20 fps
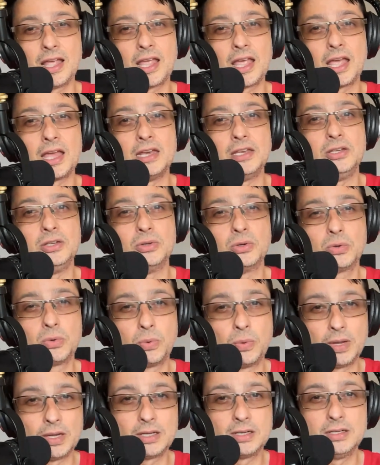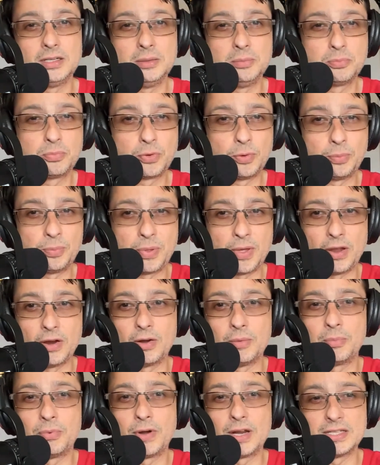Can you quickly prepare
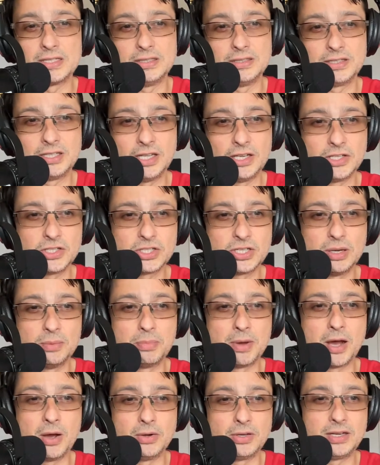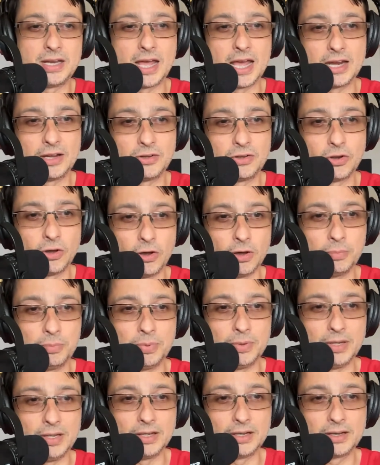a presentation about that
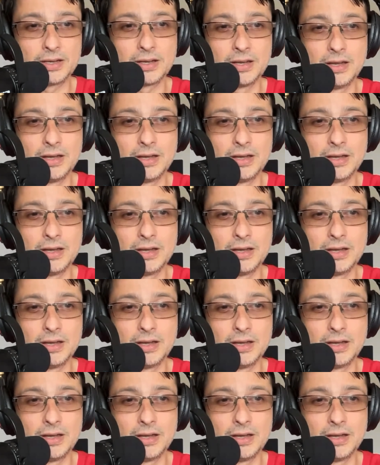topic?